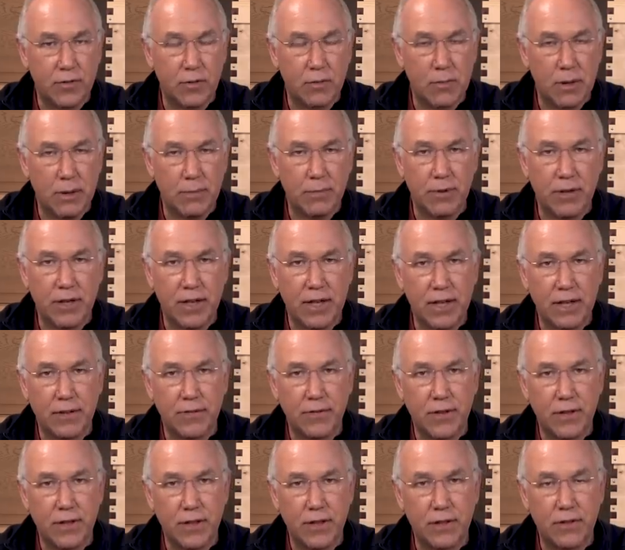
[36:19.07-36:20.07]
remember I
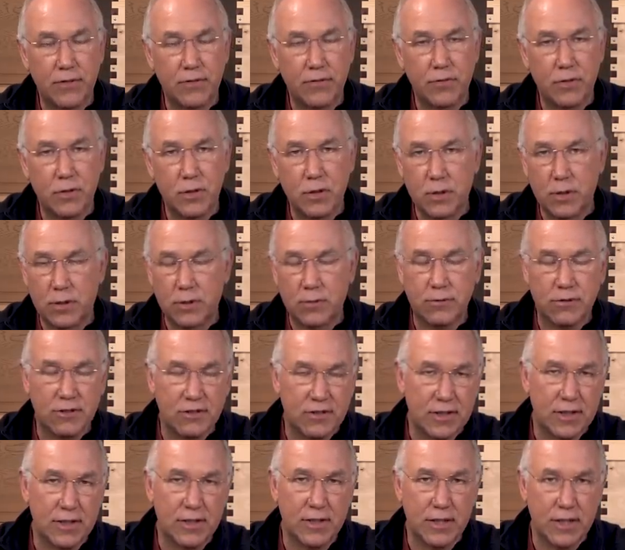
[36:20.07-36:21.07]
have the Varroa
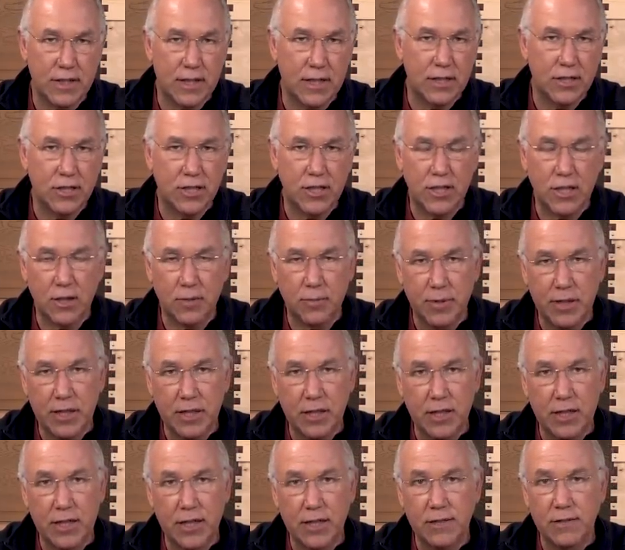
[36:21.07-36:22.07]
resistant hygienic
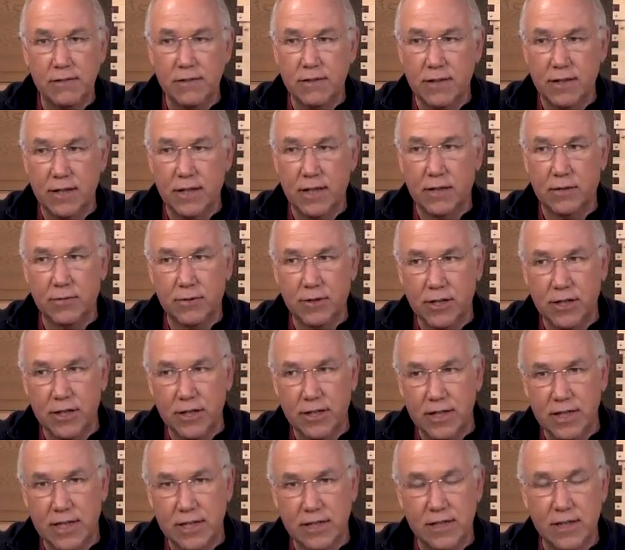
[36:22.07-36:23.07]
bee lines and now we're going
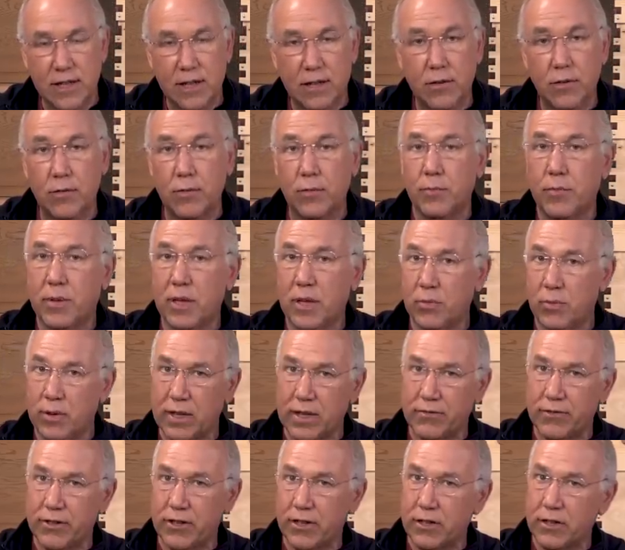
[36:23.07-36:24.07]
to test out
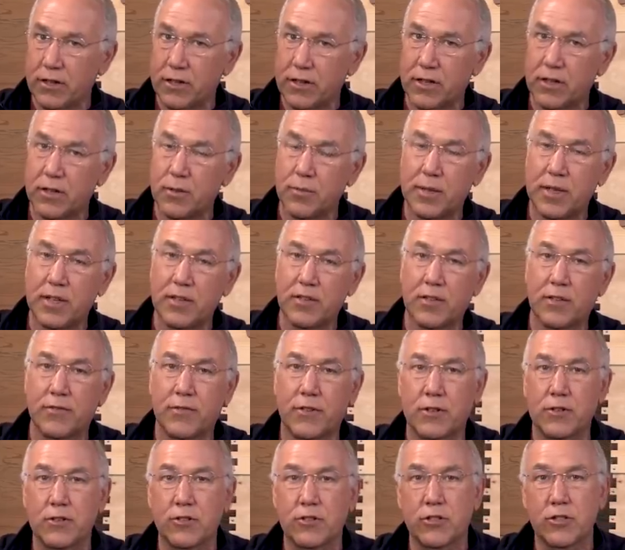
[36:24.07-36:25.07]
BeeWeaver are the bees I've
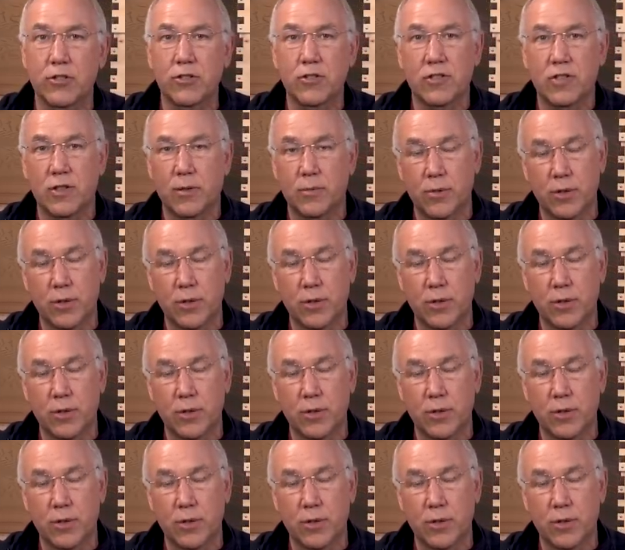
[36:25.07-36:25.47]
always used.